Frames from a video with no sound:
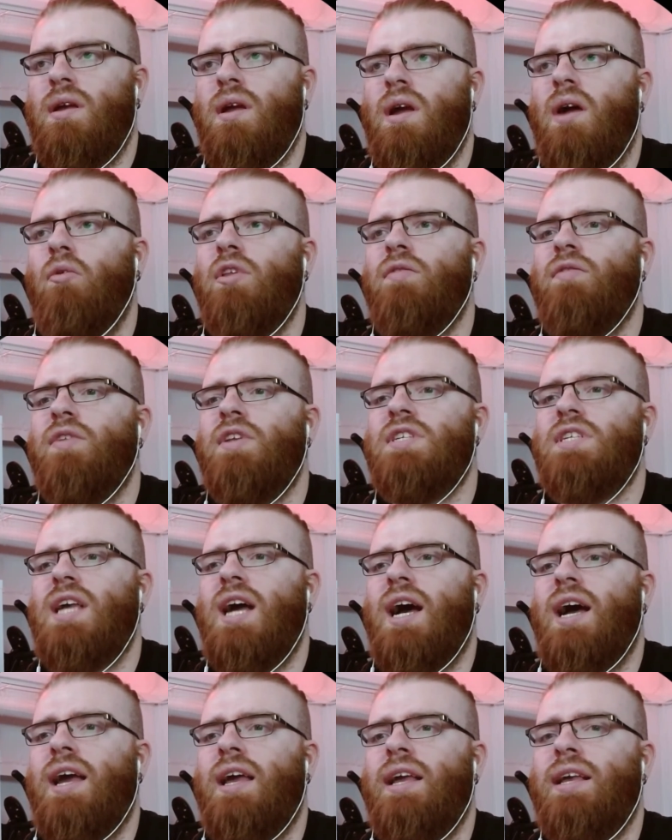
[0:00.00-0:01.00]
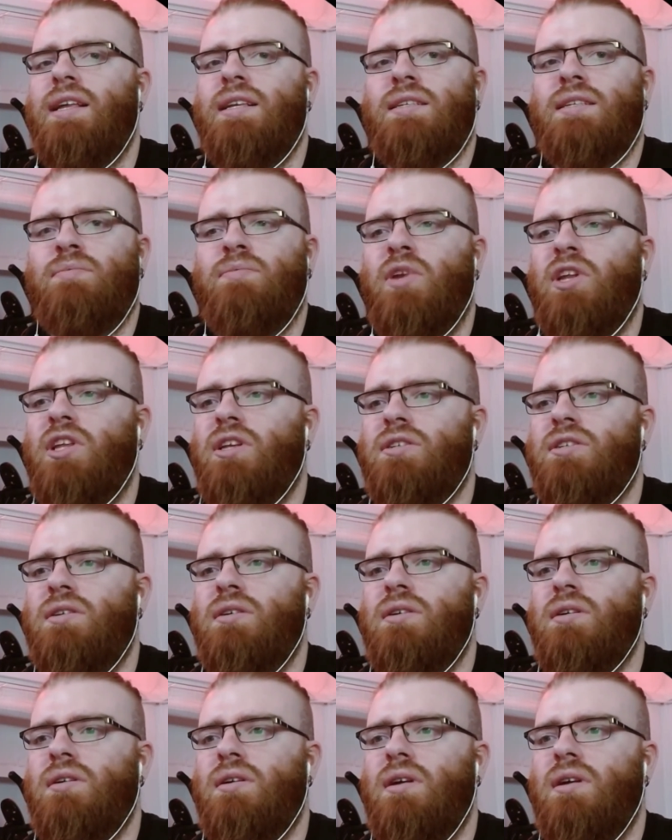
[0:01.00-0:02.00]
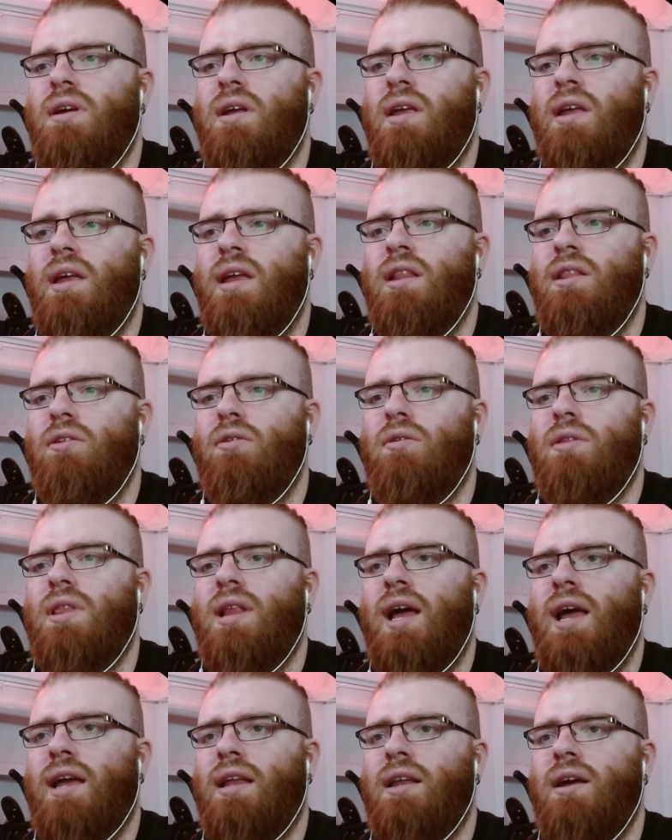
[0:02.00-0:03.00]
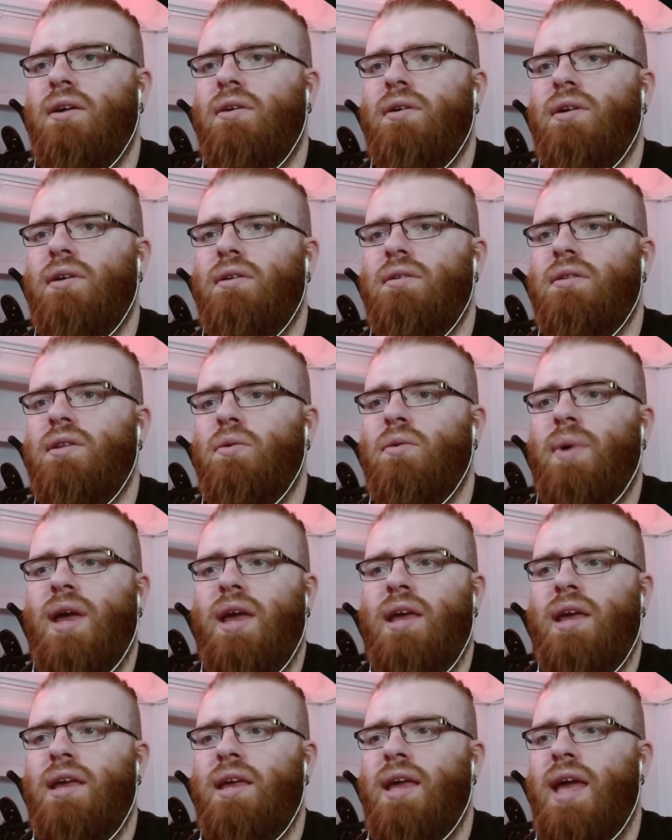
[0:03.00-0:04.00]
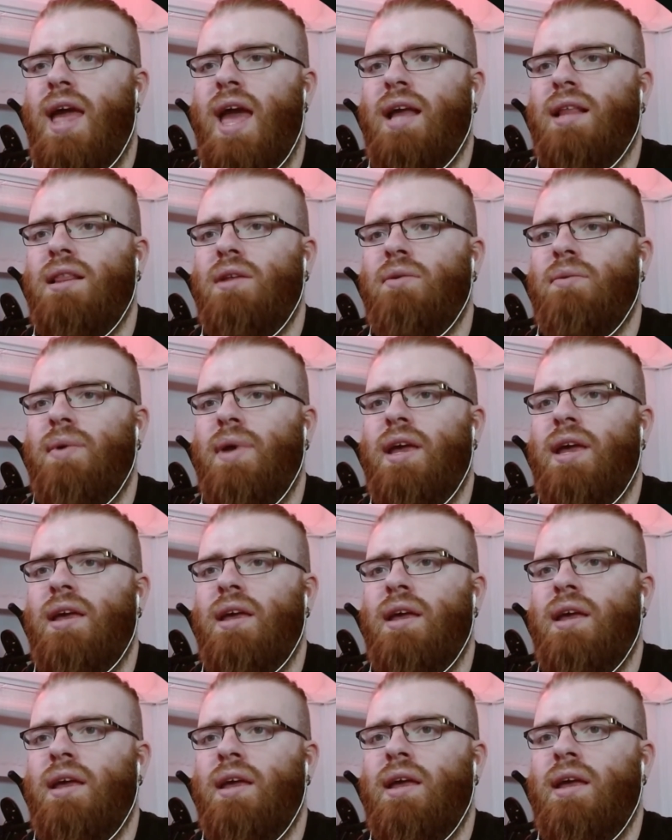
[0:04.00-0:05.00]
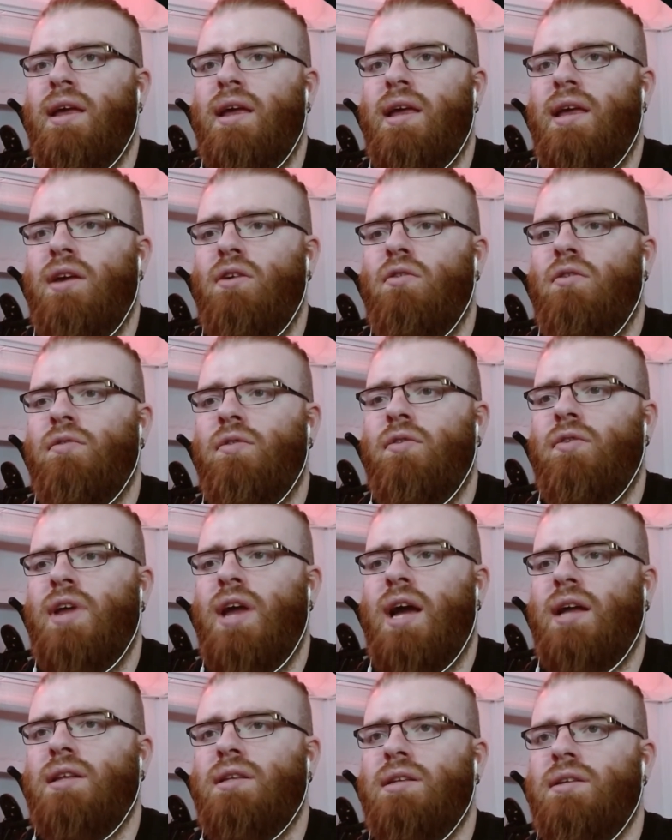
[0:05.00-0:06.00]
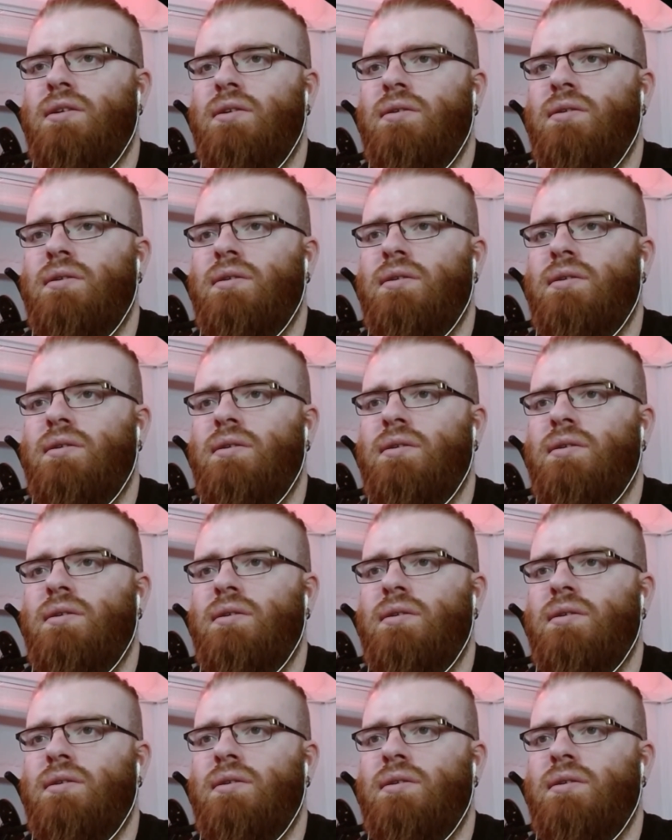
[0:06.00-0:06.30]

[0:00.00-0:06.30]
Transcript: What if this guy is British? he looked like now, you know, the way he acted, the way he overreacted, you know.